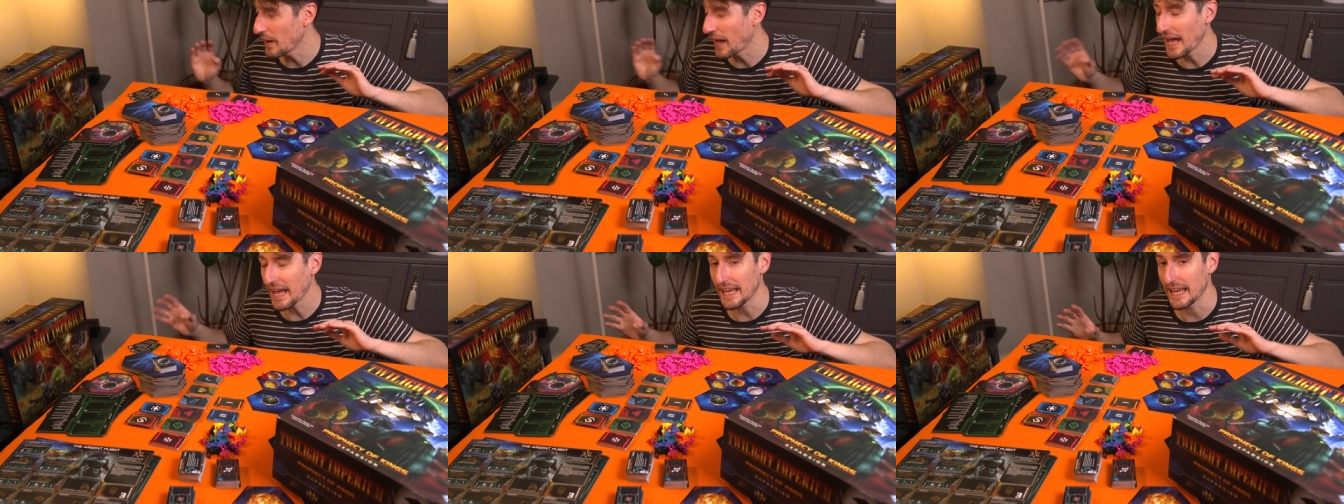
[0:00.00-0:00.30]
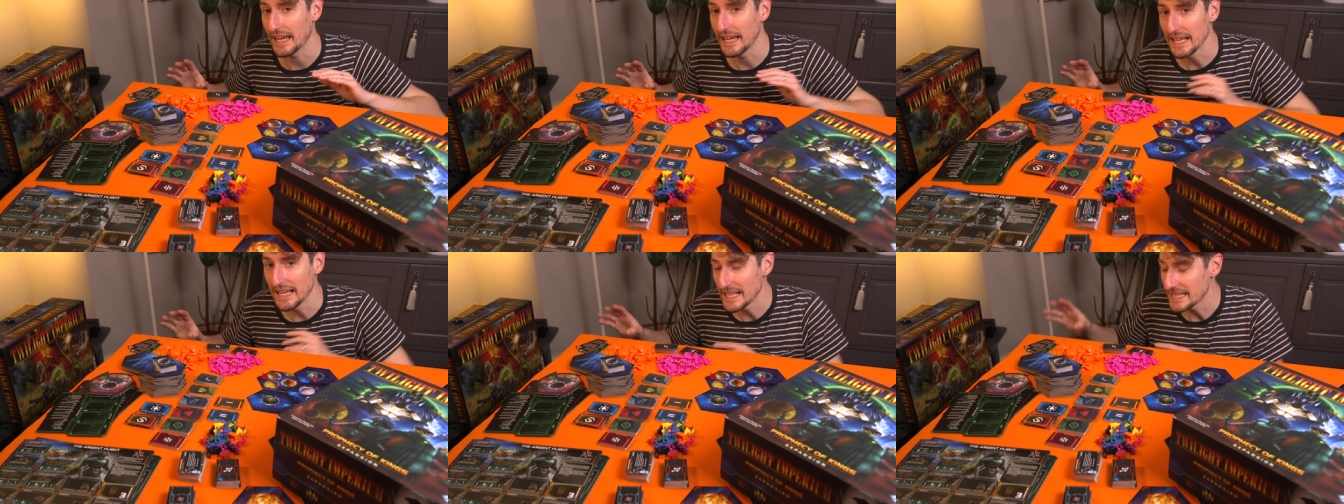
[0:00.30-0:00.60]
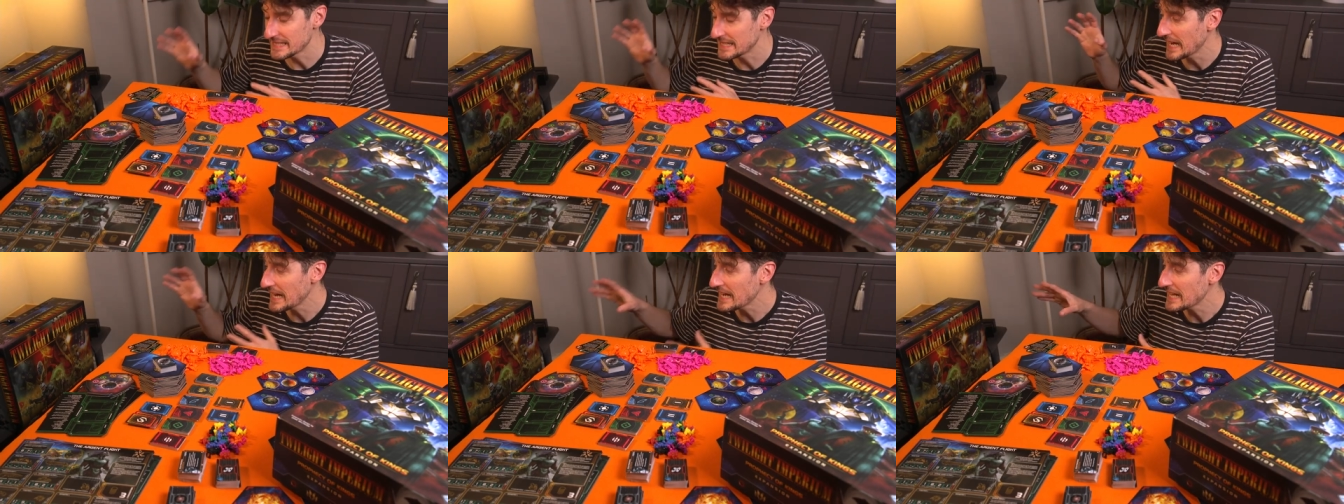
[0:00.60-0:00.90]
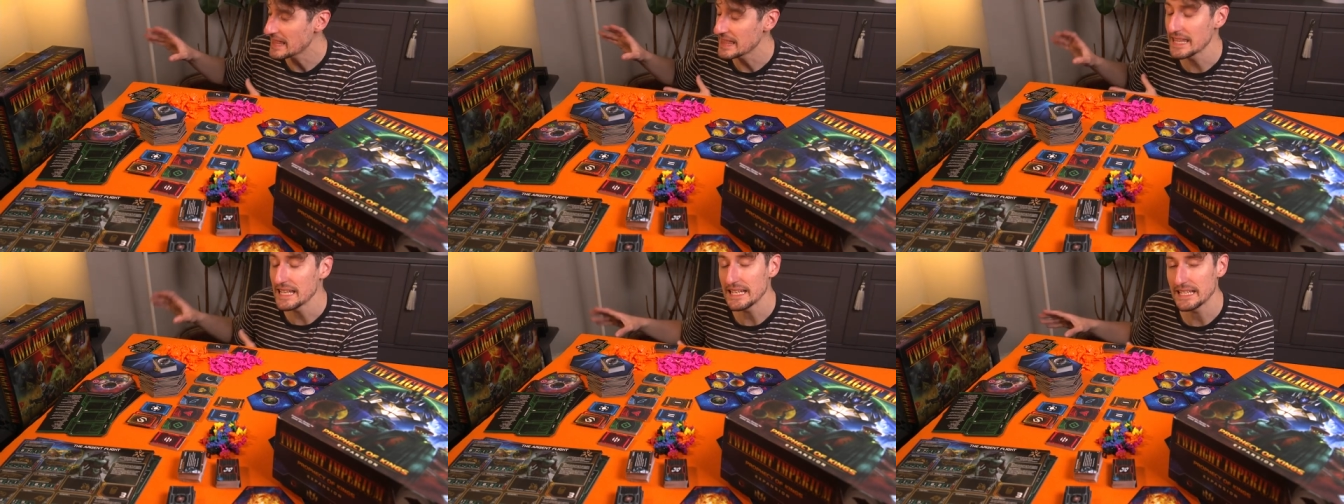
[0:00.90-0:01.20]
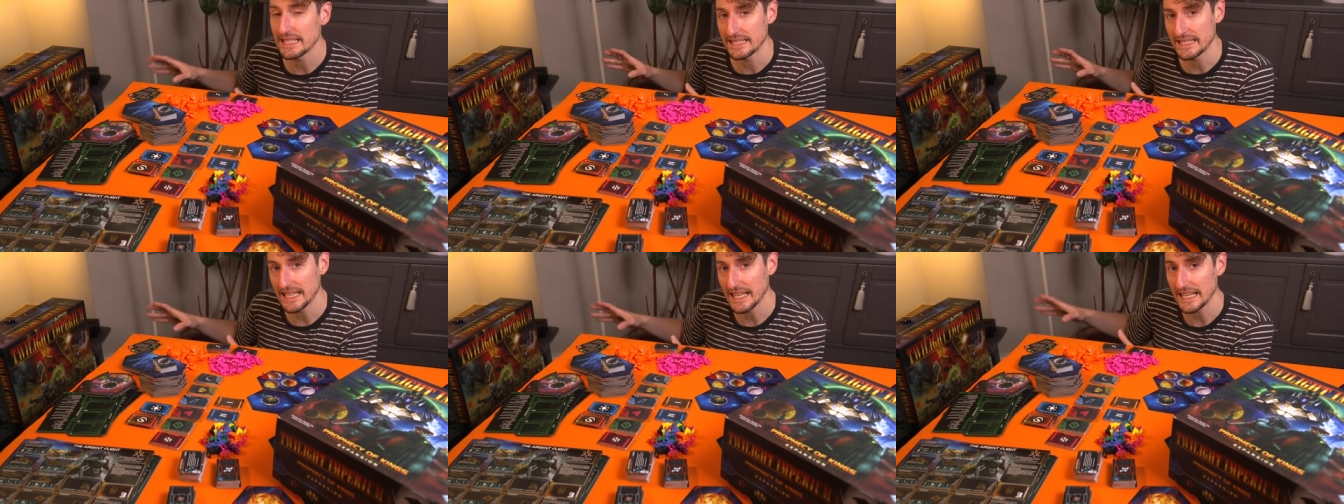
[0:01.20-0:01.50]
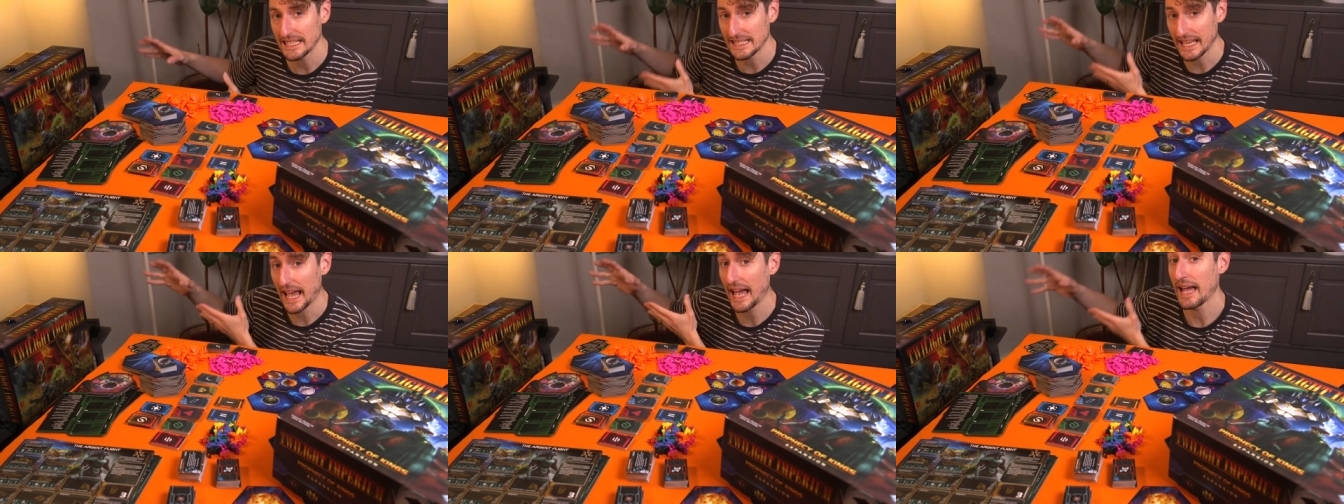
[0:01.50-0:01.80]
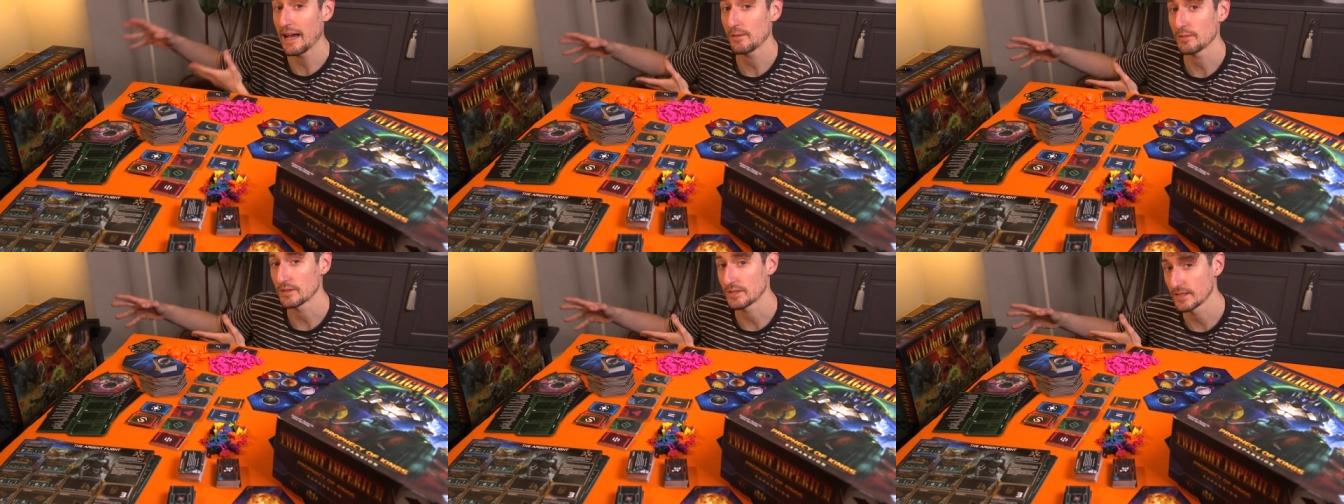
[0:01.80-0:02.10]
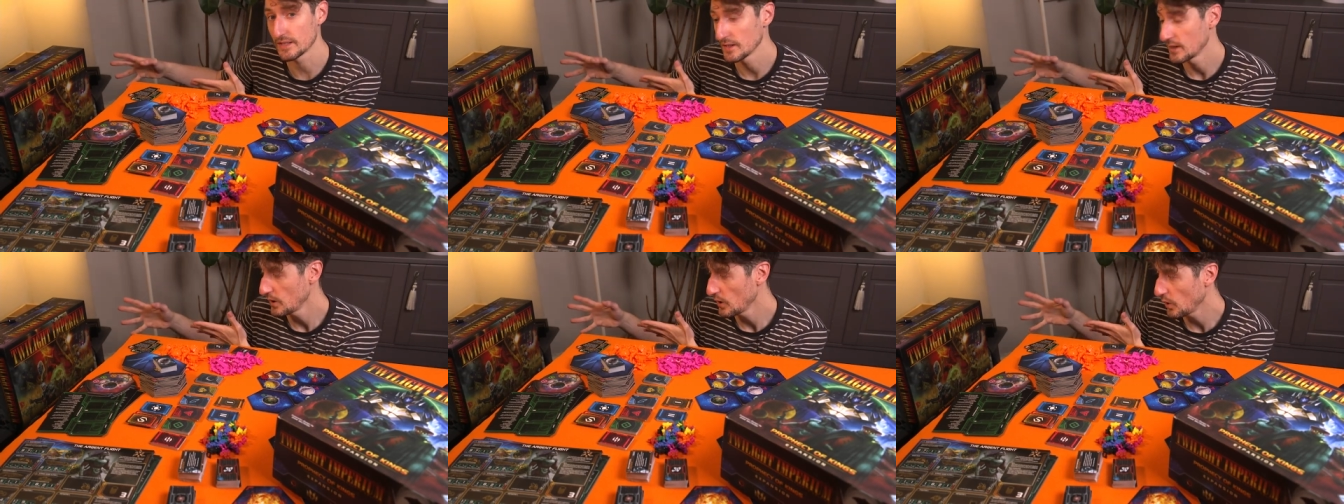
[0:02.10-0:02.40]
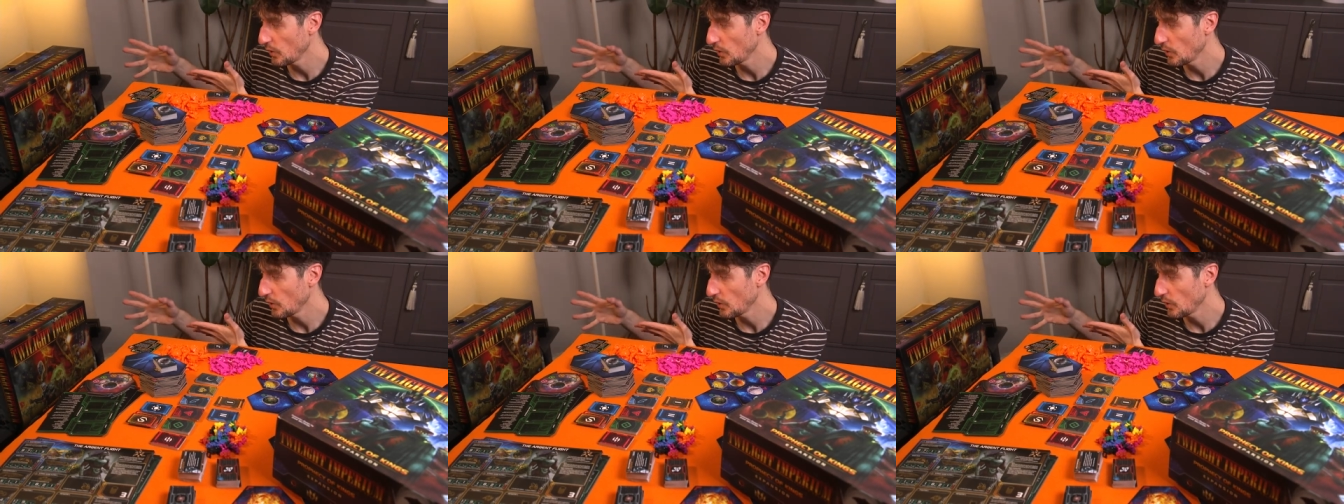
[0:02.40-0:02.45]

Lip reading: hey, take these things out